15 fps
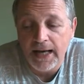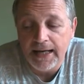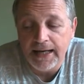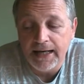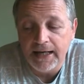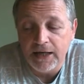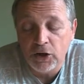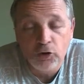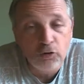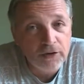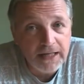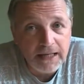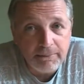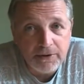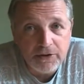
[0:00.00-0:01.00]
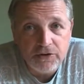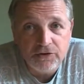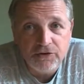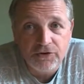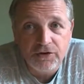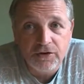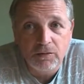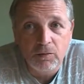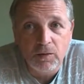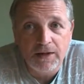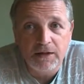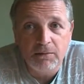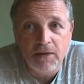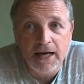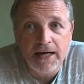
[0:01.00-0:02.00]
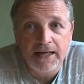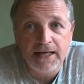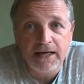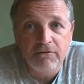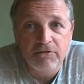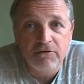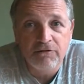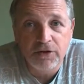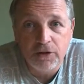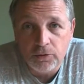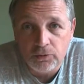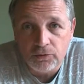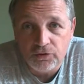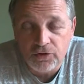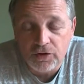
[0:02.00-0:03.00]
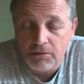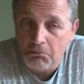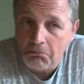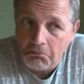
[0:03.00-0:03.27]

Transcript: a gun cabinet when you might get refused?